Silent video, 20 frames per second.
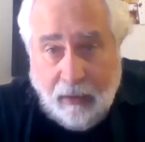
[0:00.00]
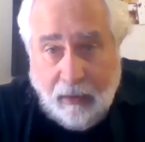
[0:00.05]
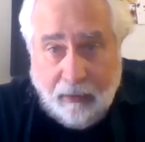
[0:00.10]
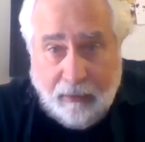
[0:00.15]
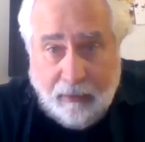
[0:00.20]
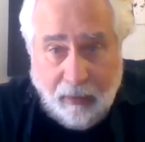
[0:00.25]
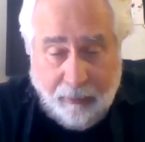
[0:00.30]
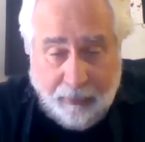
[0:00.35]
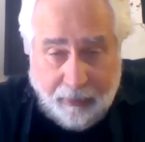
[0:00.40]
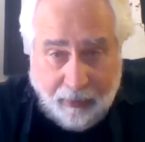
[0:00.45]

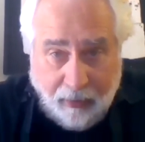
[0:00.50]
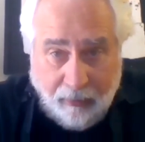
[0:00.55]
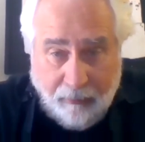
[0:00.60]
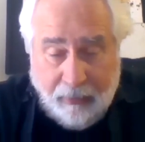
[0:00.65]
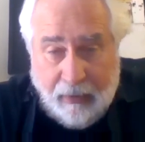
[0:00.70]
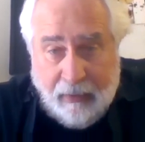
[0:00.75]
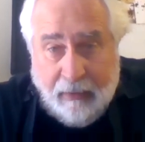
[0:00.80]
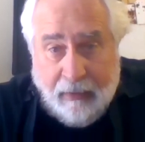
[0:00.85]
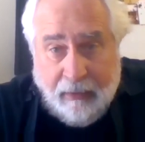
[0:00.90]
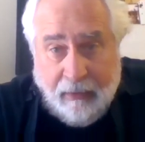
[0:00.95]
coming up.
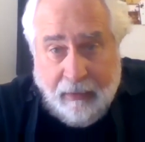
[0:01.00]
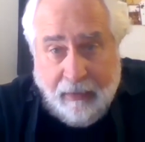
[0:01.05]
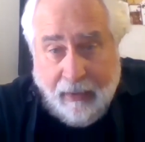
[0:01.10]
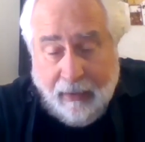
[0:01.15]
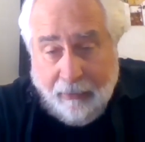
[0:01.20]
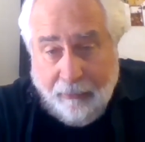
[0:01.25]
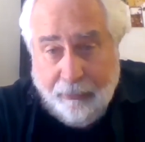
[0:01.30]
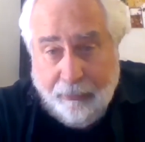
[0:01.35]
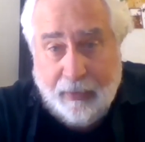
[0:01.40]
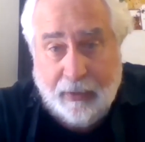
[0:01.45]
And
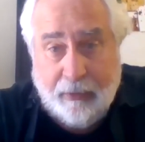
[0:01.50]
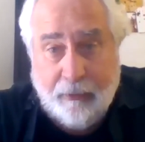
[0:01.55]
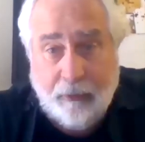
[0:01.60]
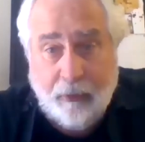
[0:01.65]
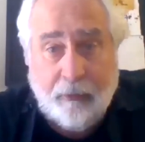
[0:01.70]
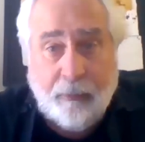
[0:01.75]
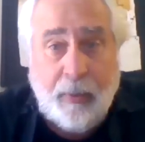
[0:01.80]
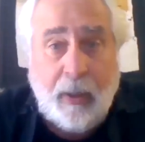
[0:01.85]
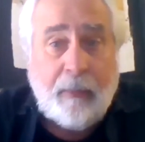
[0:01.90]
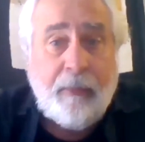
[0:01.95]
I think
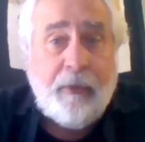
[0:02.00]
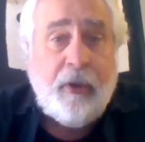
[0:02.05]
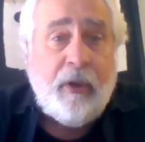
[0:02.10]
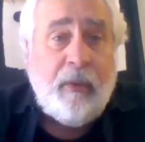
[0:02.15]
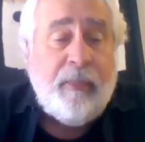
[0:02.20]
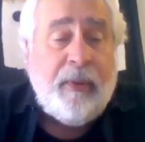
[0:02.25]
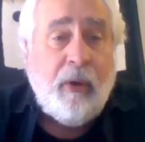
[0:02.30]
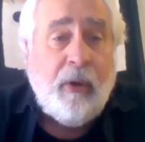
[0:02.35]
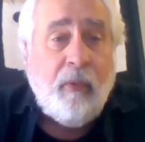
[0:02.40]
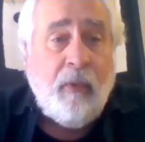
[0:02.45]
there's probably going
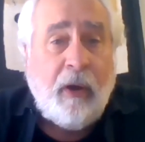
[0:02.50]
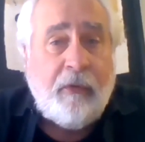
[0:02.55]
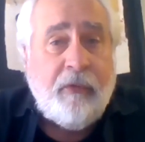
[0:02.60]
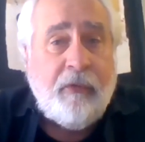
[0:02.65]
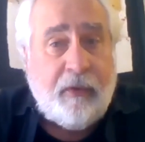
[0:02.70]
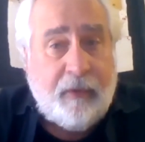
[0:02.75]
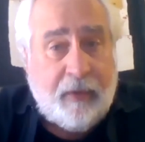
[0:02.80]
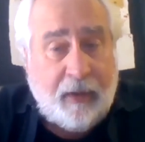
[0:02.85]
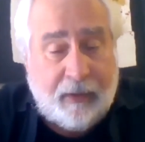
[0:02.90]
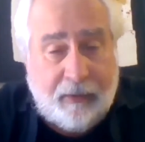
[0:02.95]
to be a rush
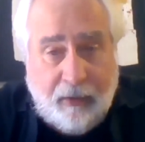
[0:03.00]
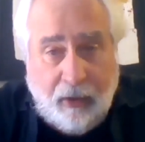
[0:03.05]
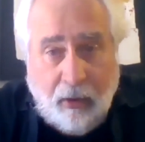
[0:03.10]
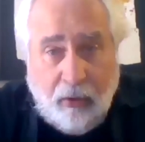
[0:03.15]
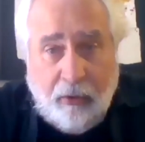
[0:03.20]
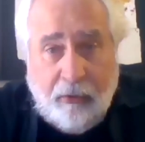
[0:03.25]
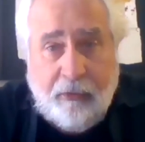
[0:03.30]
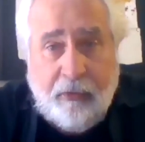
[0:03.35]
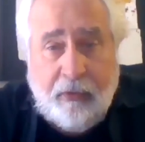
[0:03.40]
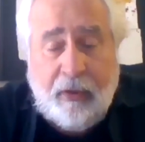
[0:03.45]
to
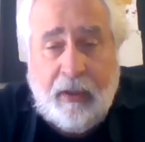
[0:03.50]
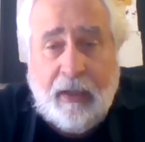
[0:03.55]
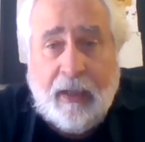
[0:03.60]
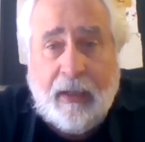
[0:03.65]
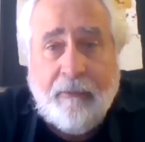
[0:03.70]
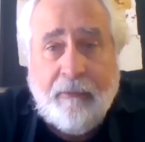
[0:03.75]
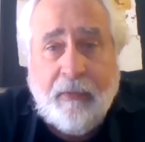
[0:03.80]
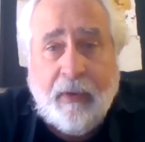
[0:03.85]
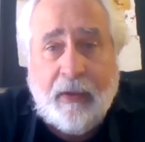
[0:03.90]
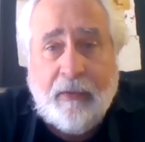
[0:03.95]
technology. And I
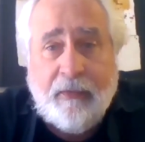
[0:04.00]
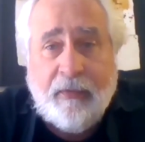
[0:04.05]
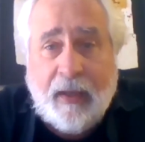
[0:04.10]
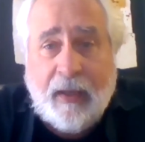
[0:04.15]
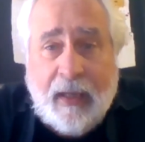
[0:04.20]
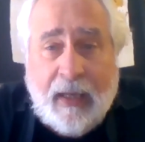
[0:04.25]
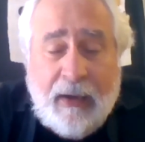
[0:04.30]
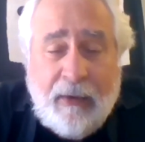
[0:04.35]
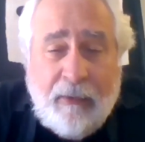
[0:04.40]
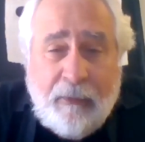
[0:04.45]
advise
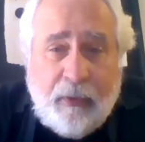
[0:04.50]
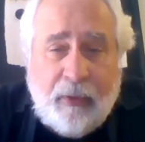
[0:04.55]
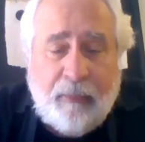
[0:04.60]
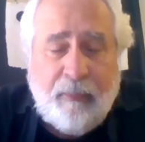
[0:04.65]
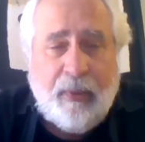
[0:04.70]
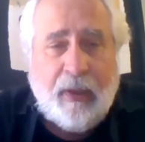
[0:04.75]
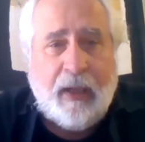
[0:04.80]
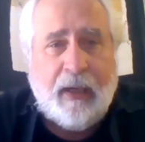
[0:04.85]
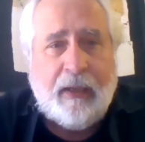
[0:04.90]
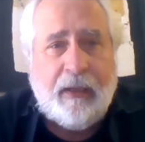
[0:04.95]

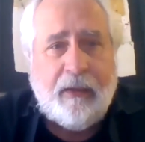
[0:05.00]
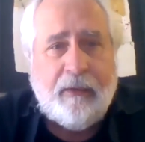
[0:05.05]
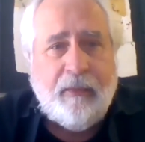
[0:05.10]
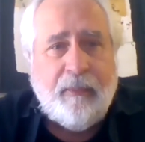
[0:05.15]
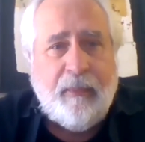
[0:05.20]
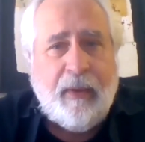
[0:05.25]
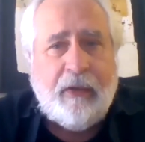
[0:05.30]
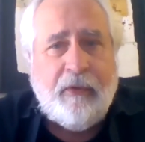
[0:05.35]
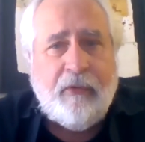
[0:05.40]
everybody to make